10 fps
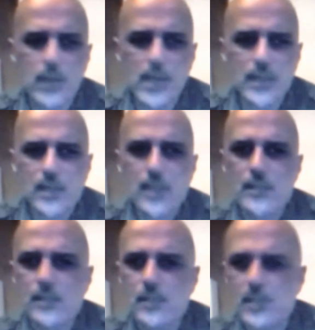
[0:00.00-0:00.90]
In some
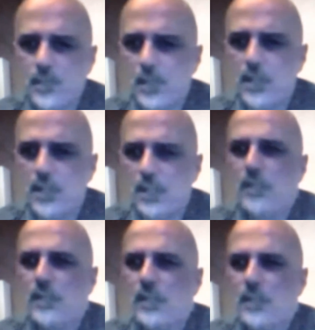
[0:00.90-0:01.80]
Masonic
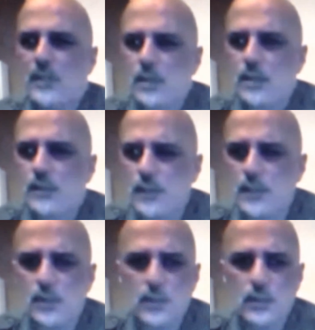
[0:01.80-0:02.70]
sort of
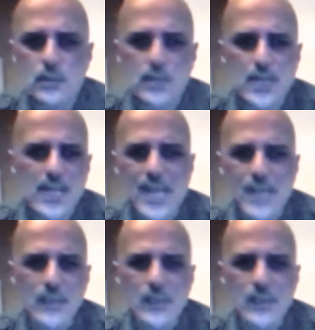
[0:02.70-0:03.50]
rituals, you kind of have it,